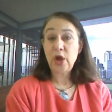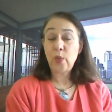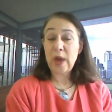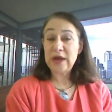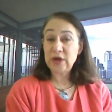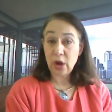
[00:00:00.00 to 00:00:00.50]

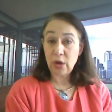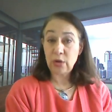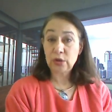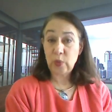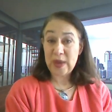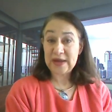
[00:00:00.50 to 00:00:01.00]
when
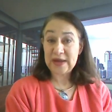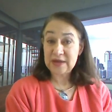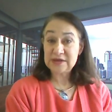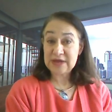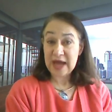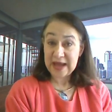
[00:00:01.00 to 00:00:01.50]
gold went
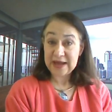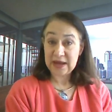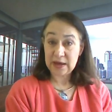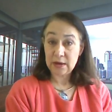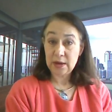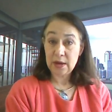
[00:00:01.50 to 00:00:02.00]
into
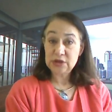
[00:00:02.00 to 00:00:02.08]
hiding.